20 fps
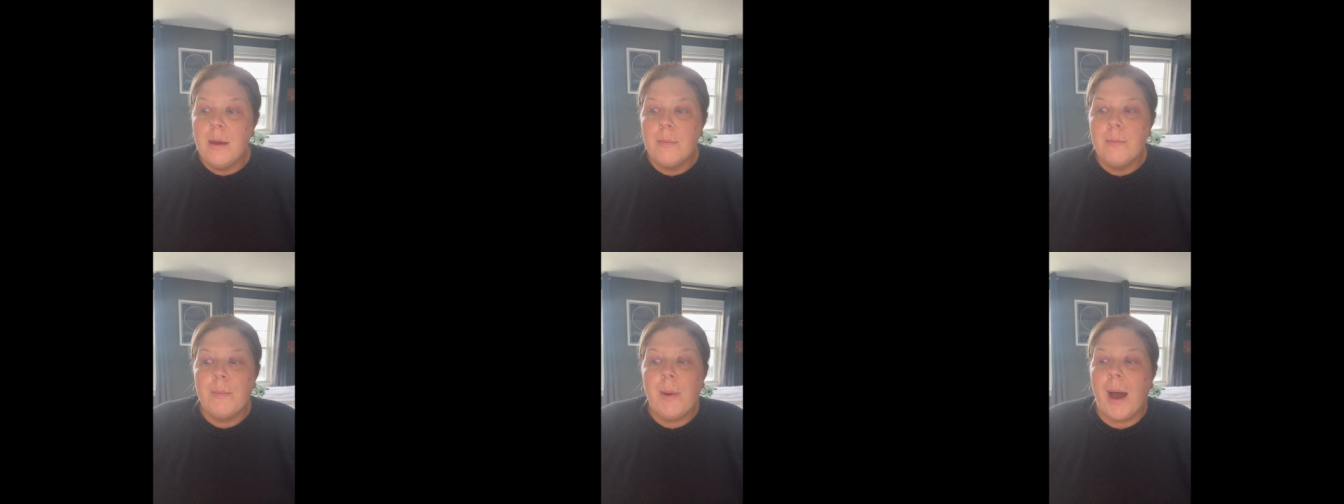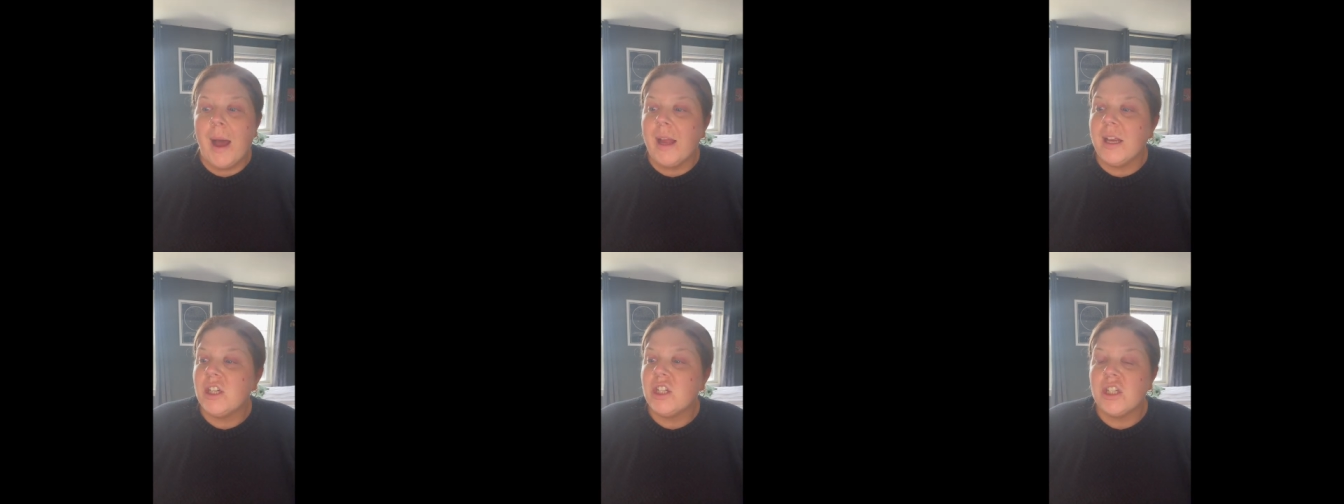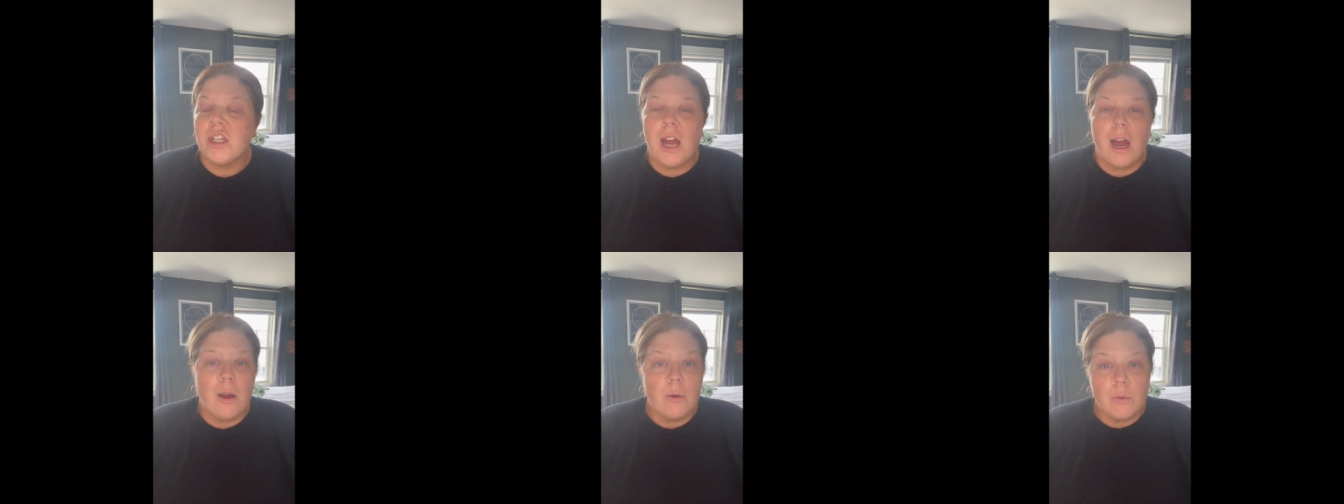by
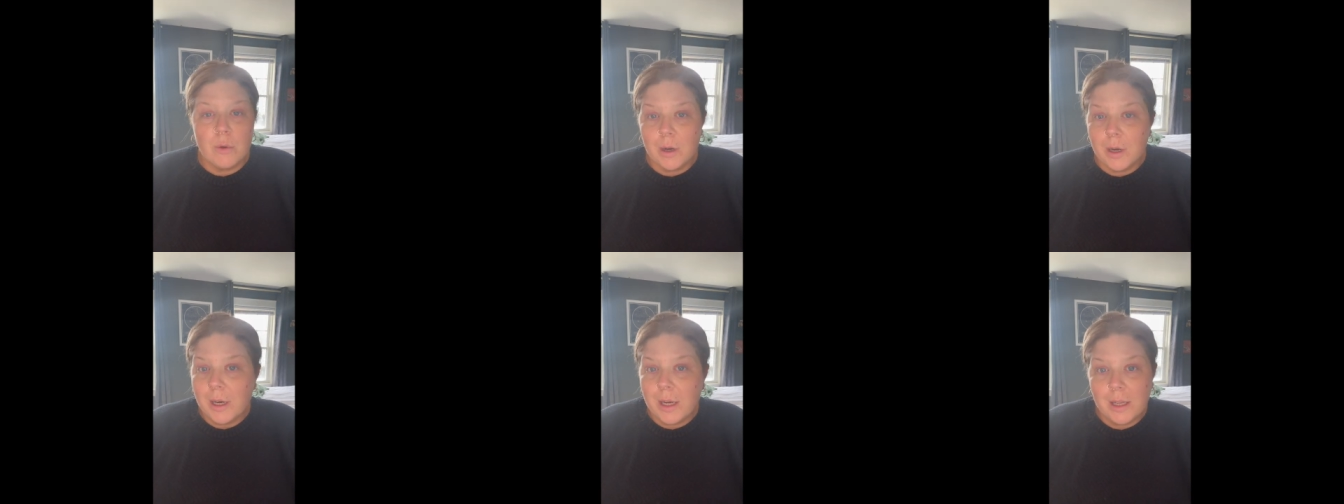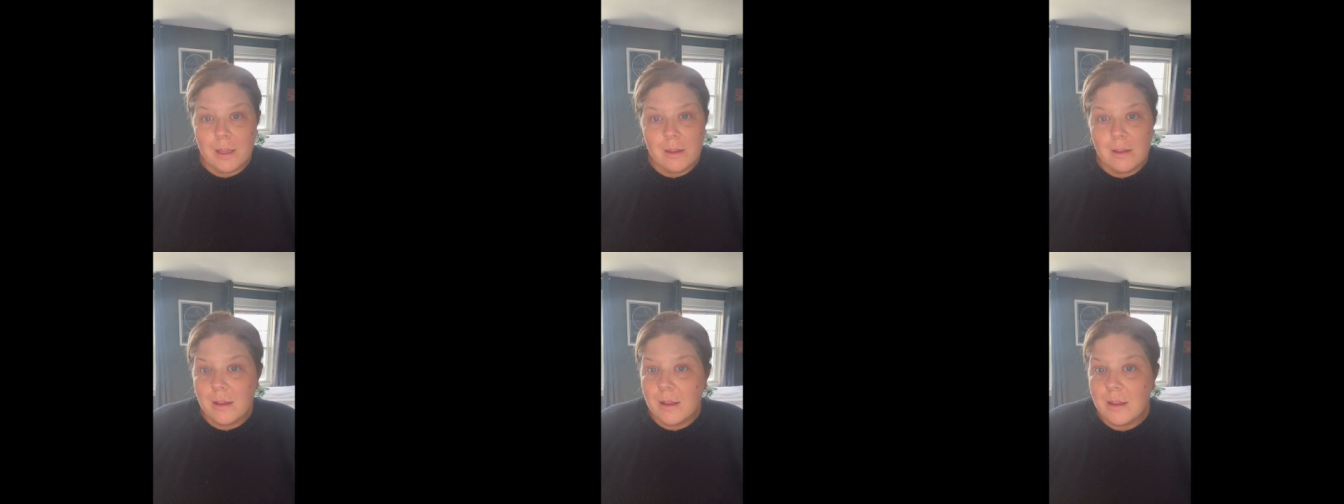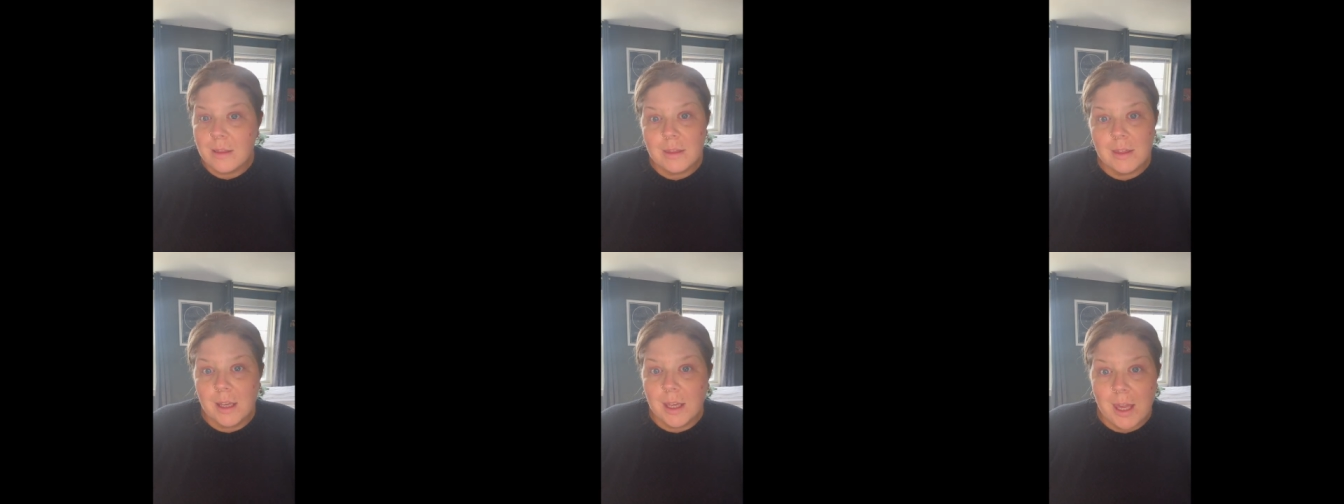showering
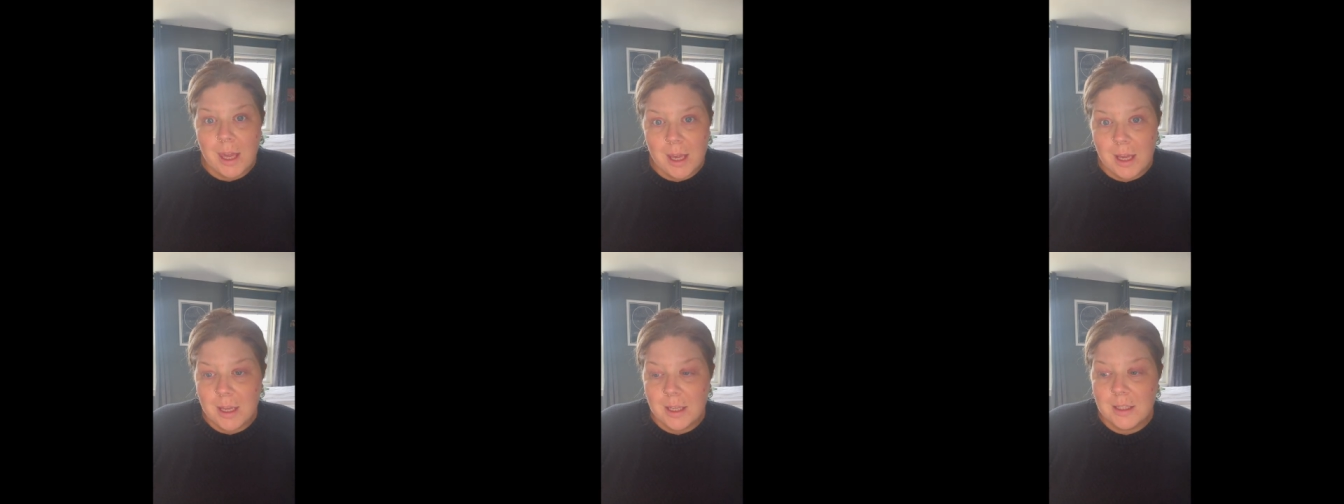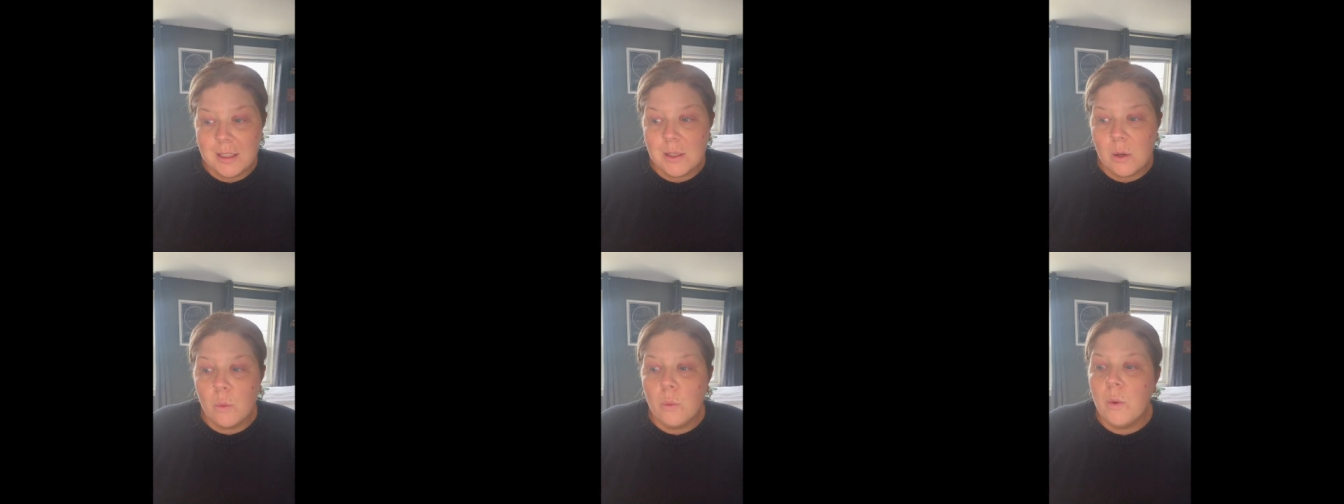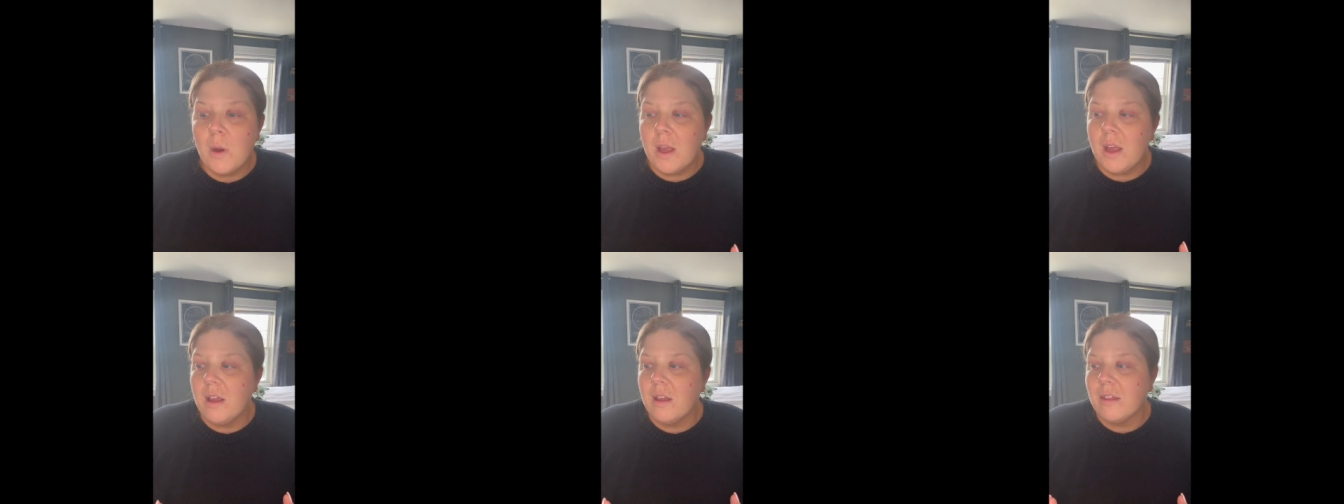the kids
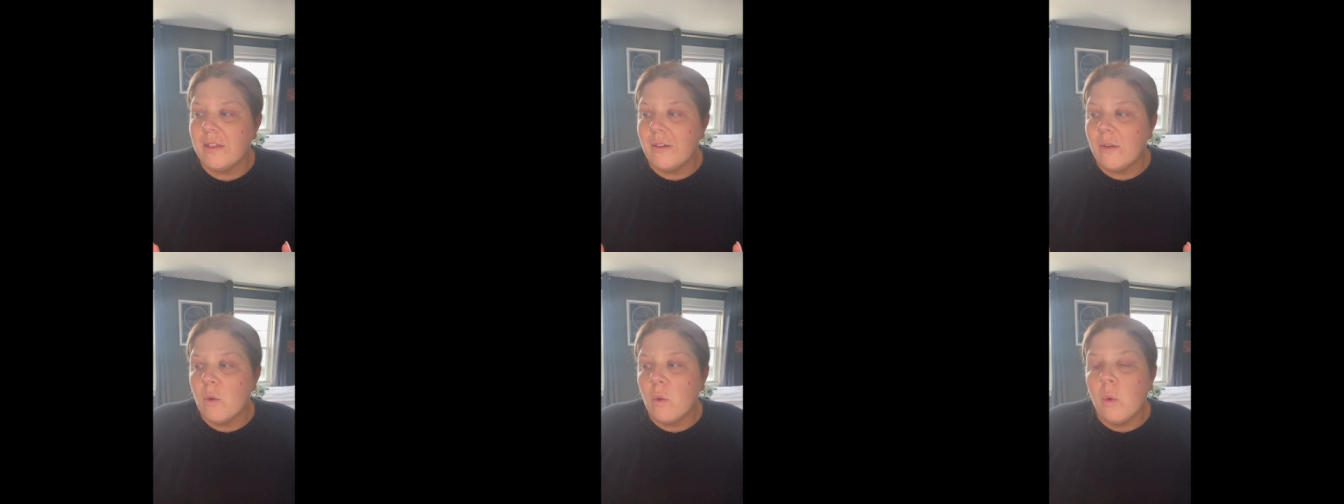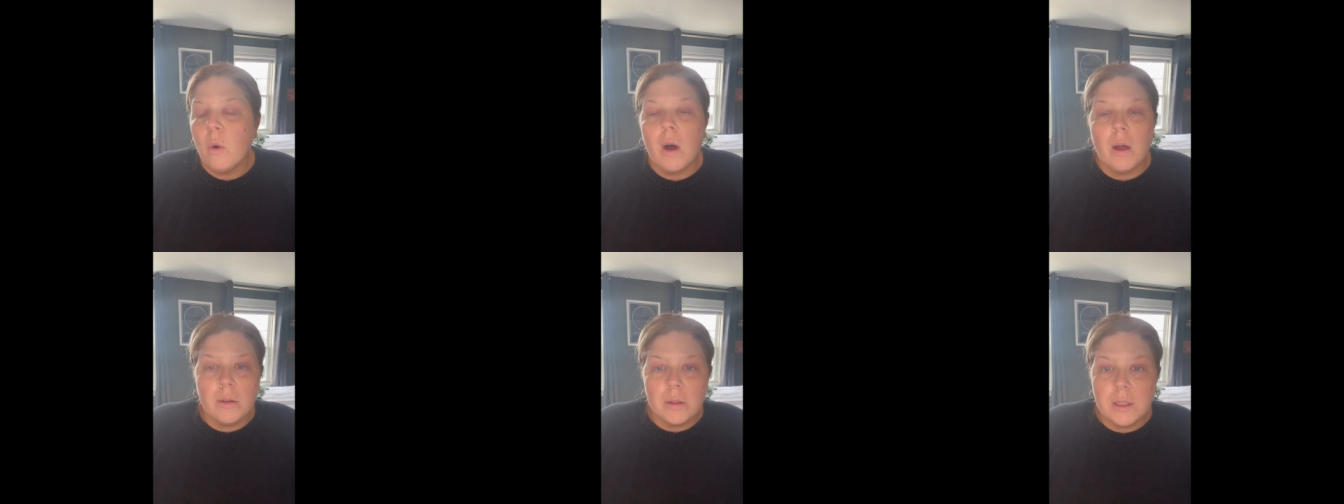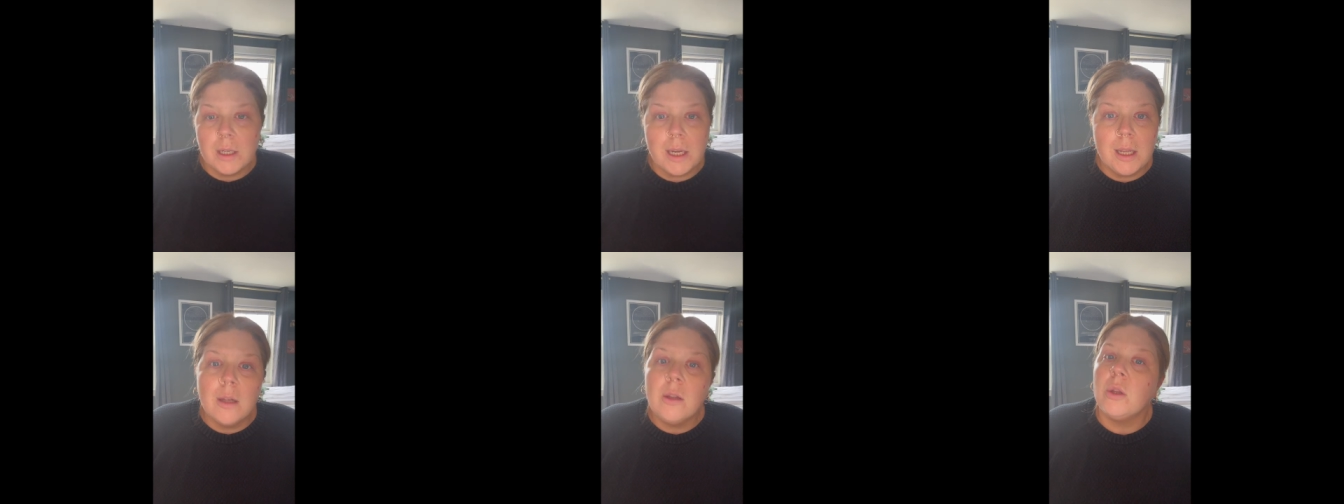with
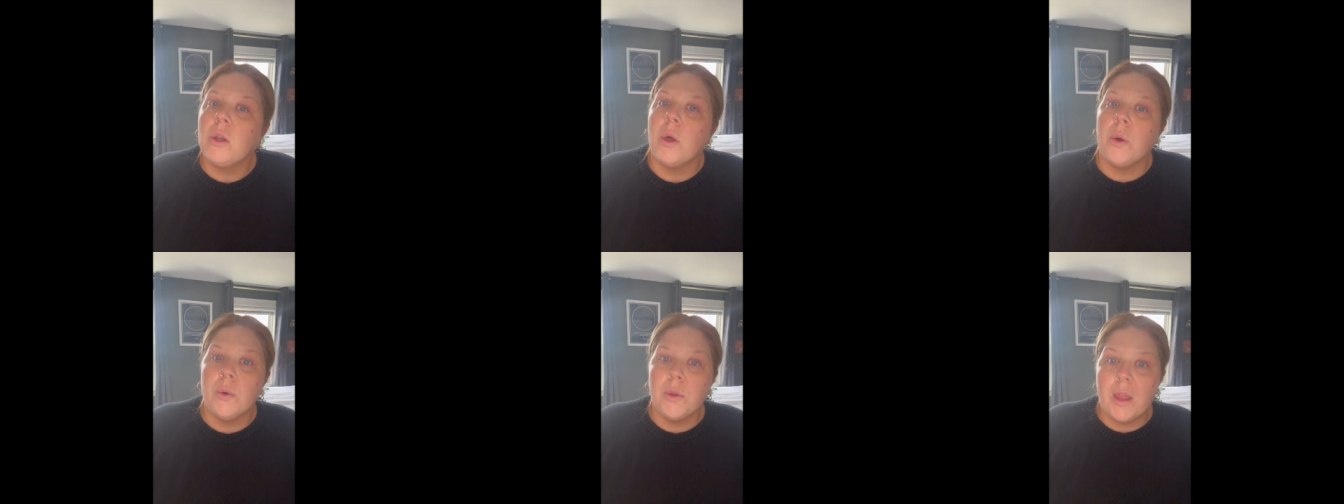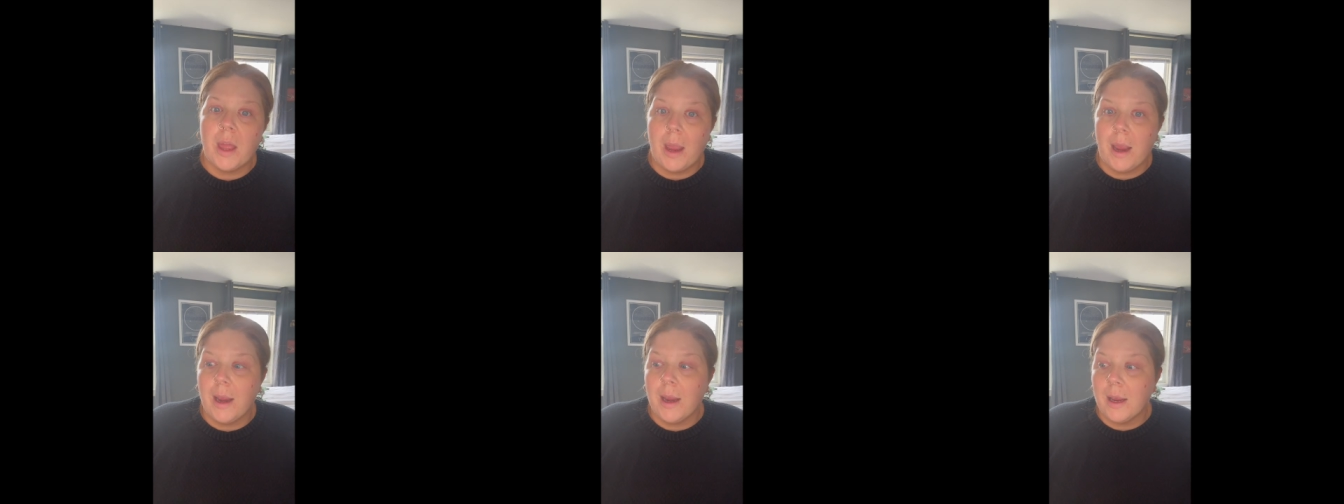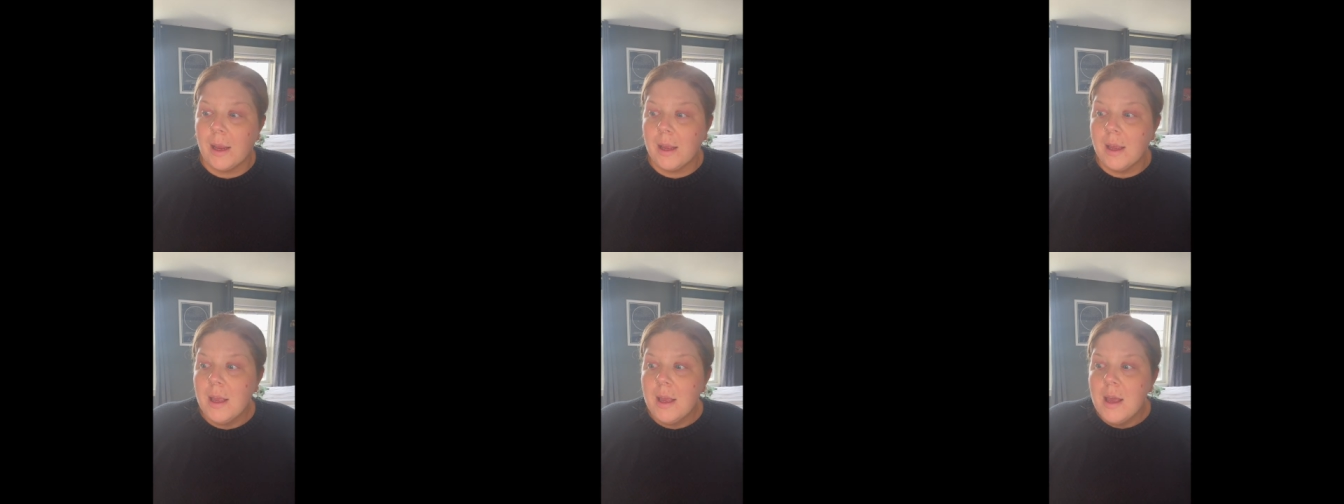quality
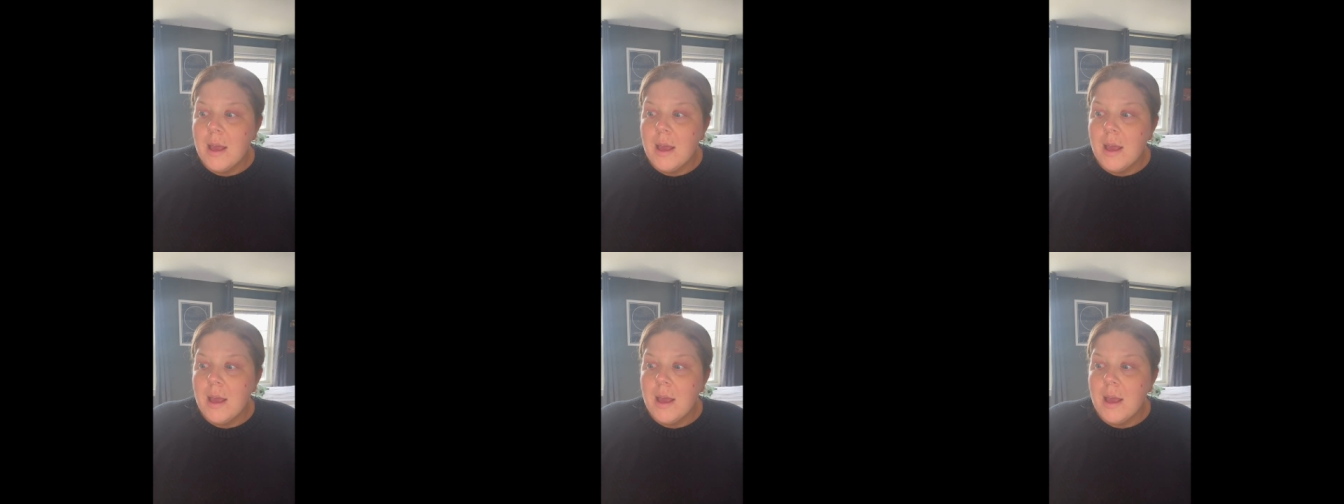clothing